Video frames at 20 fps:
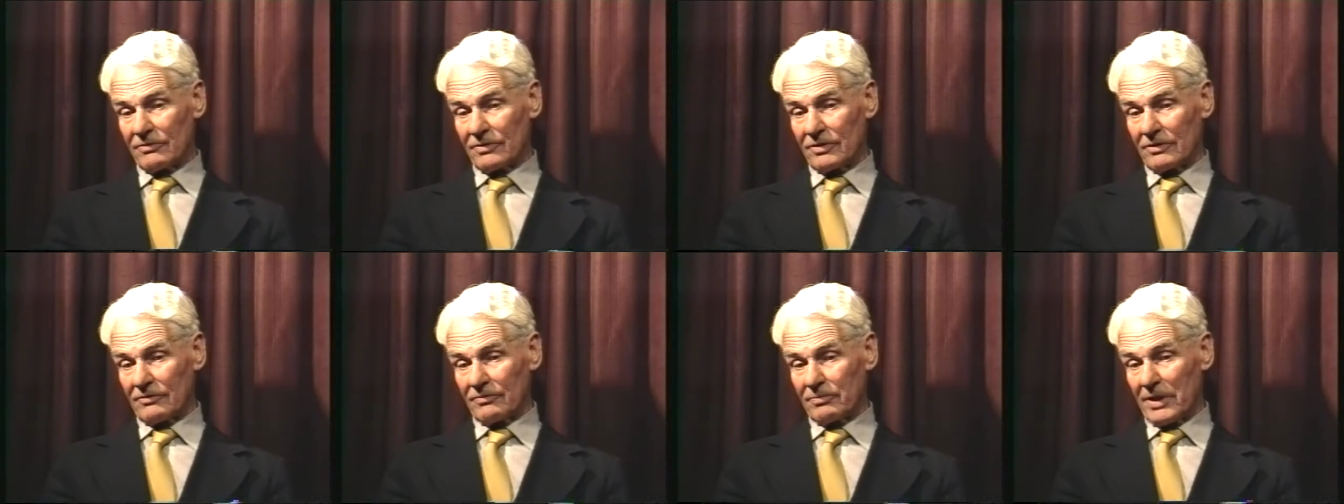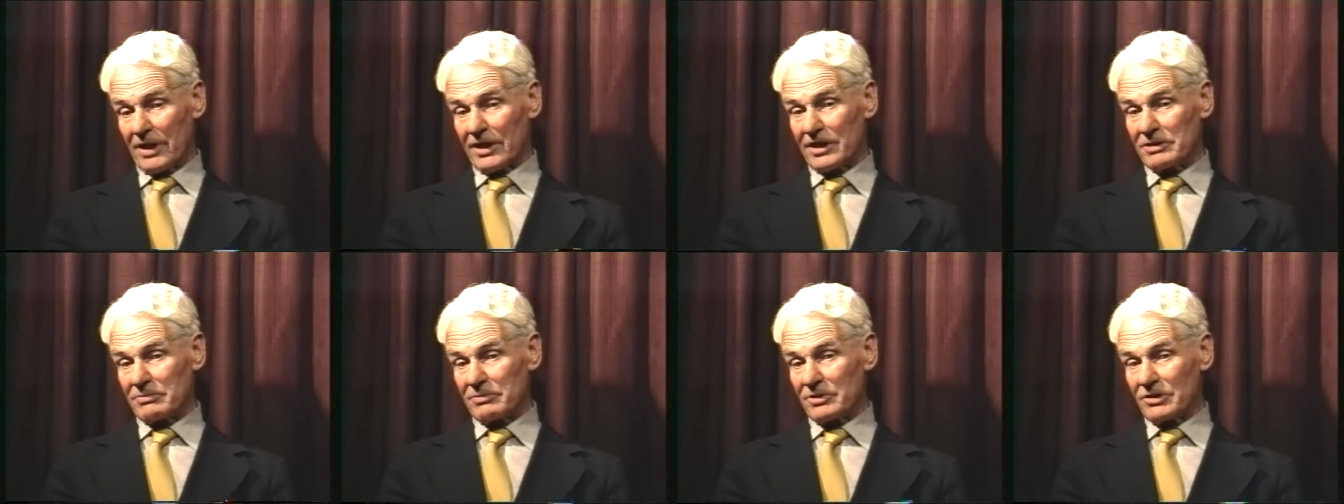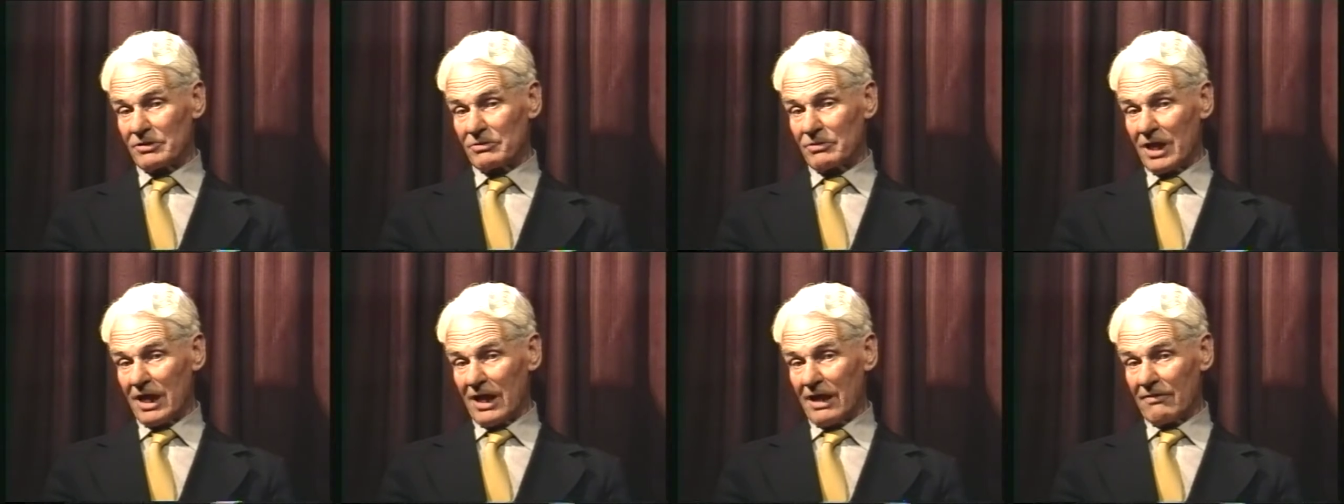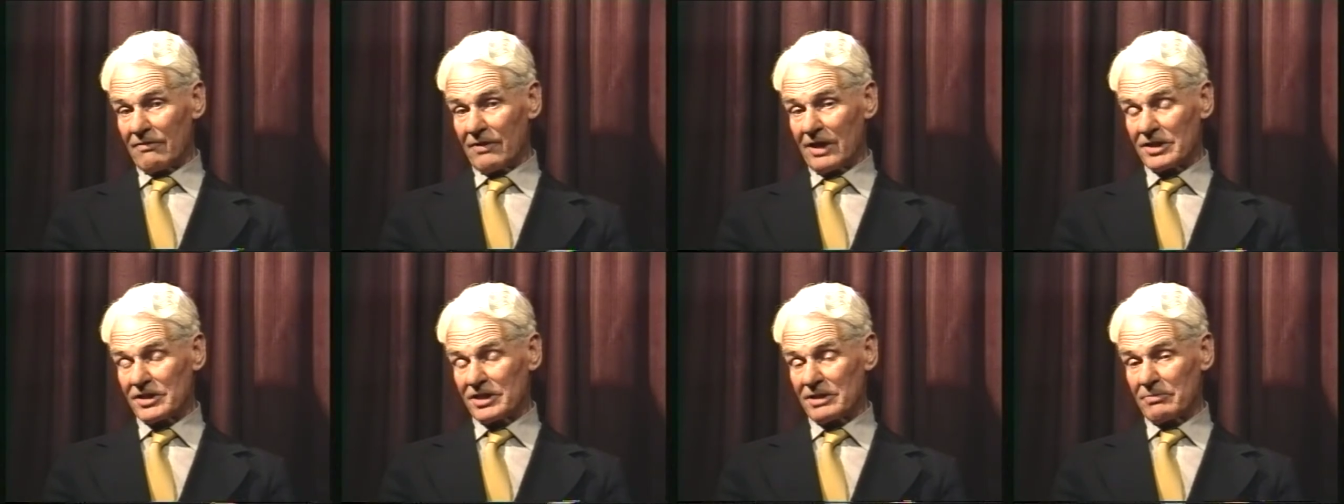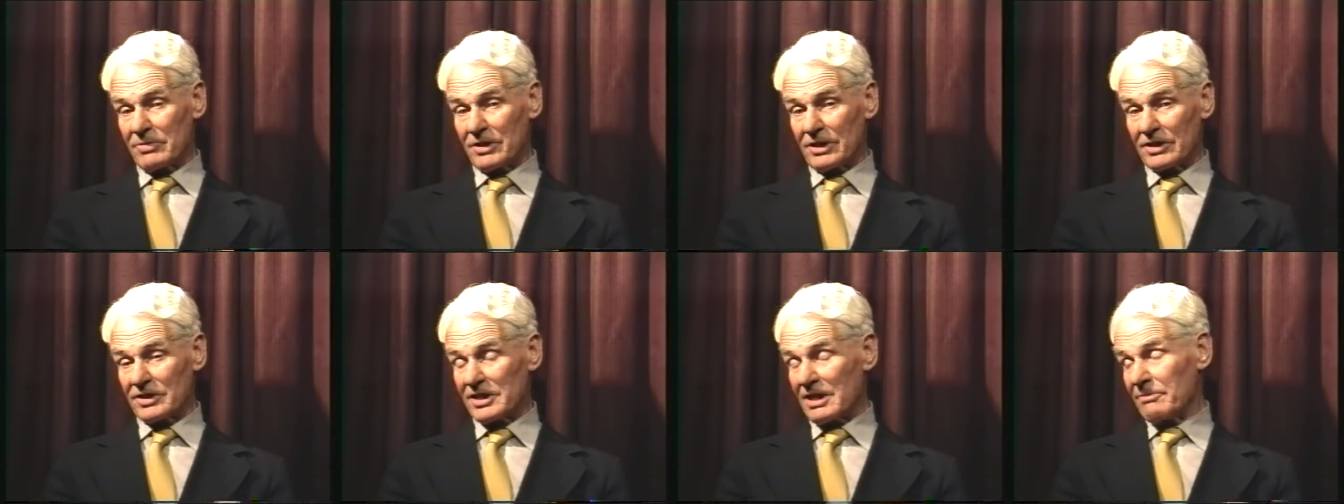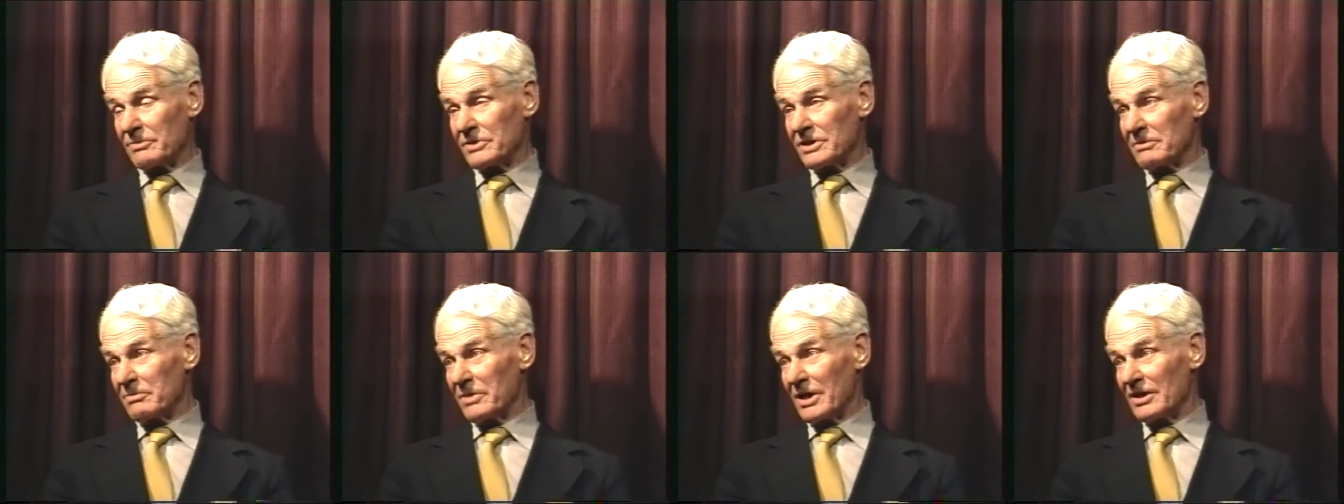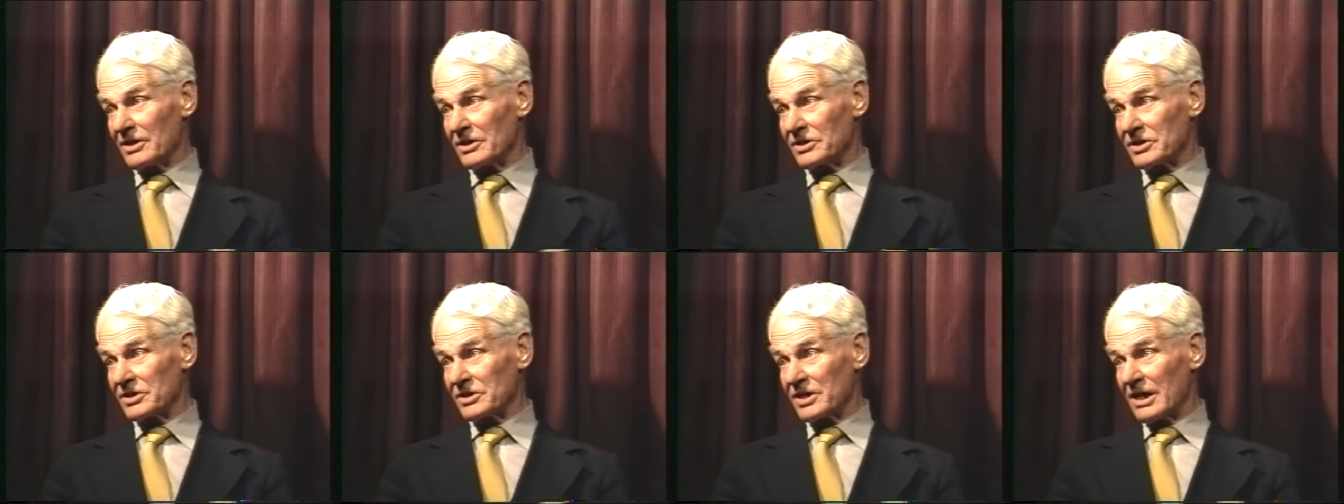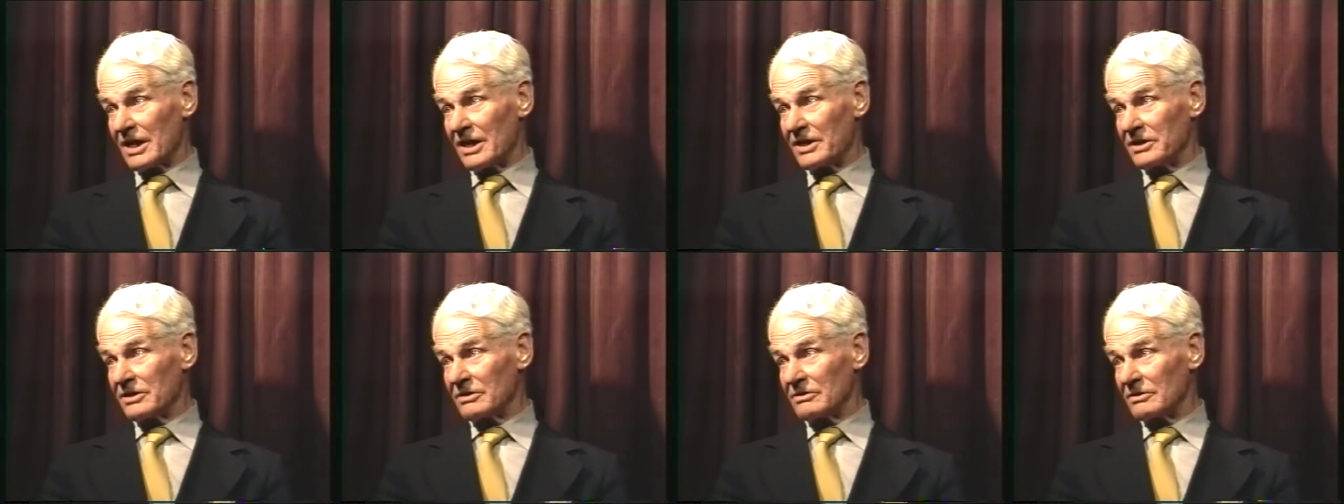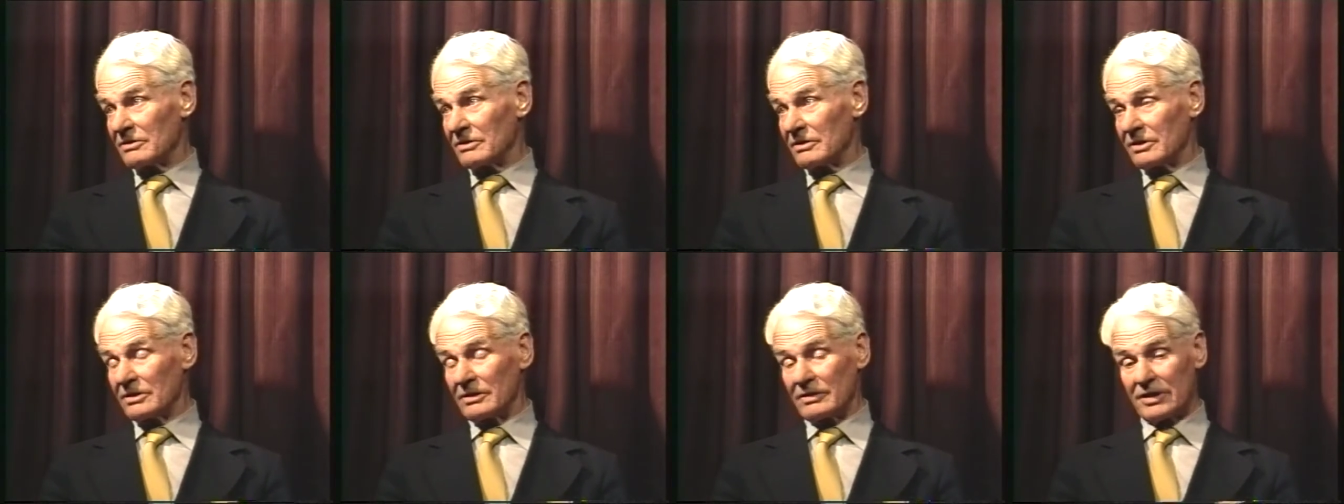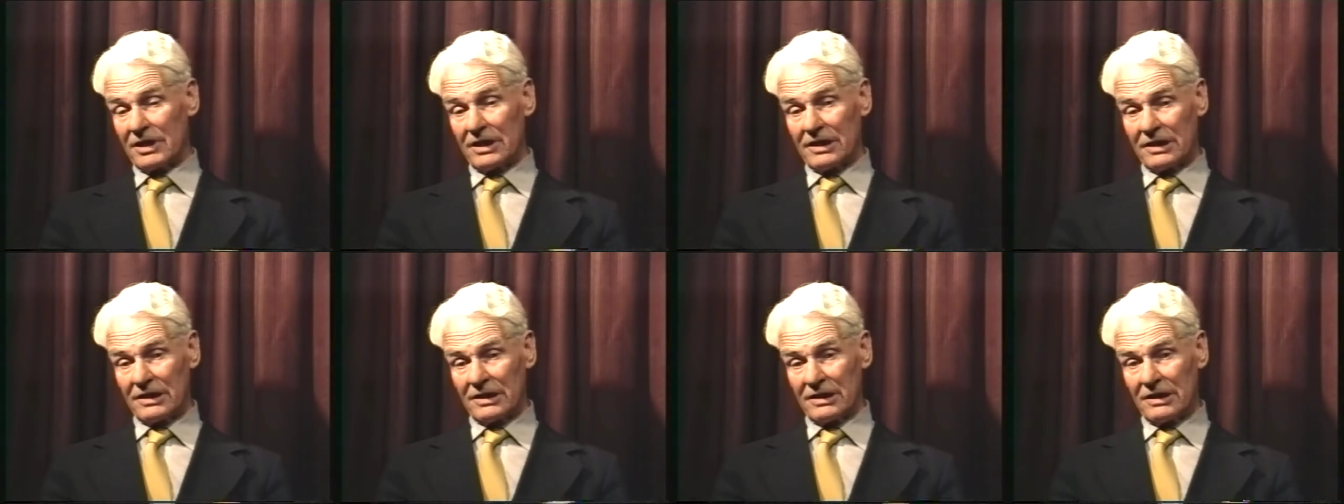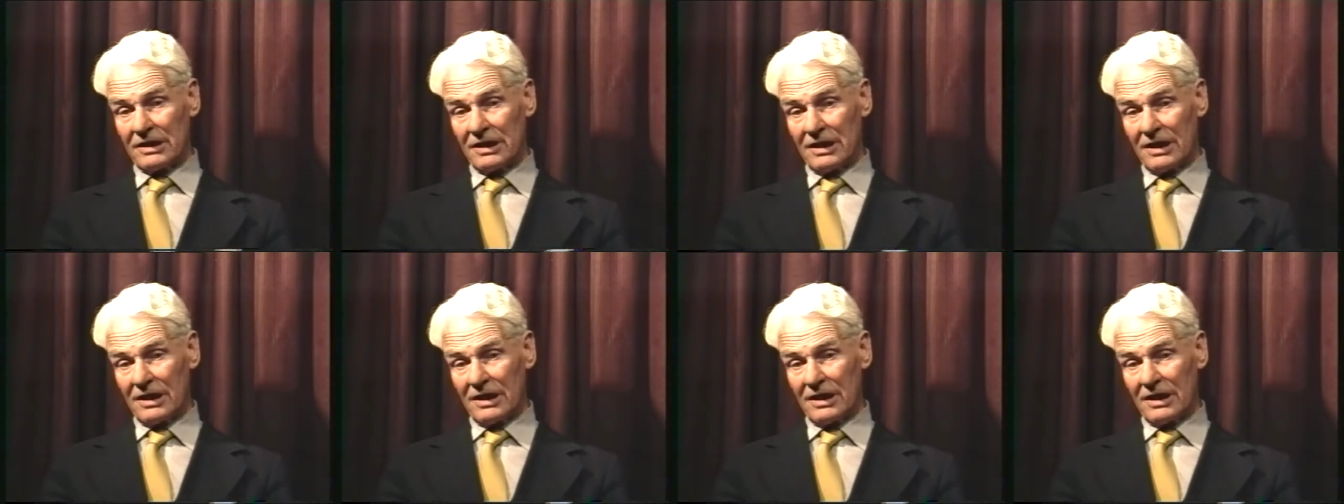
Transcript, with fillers: of, of punishment you have has to be accepted by the society you're, you're in.